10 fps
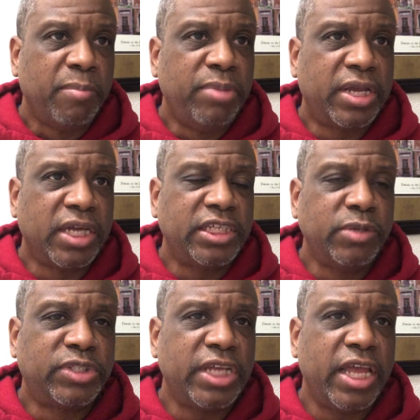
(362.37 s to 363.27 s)
Because
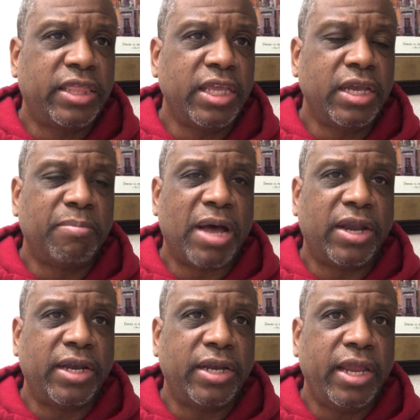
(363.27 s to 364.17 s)
saying, think
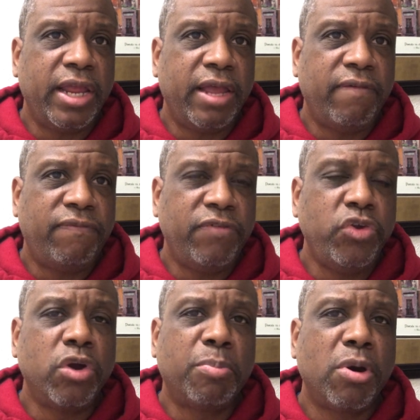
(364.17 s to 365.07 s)
about it. If
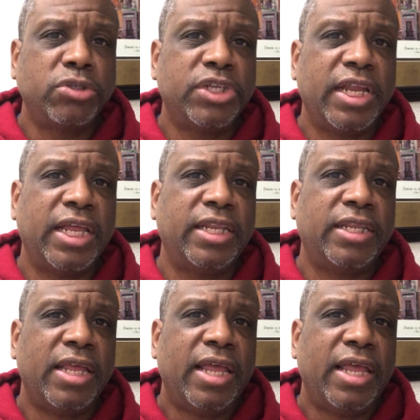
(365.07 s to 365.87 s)
you're a person that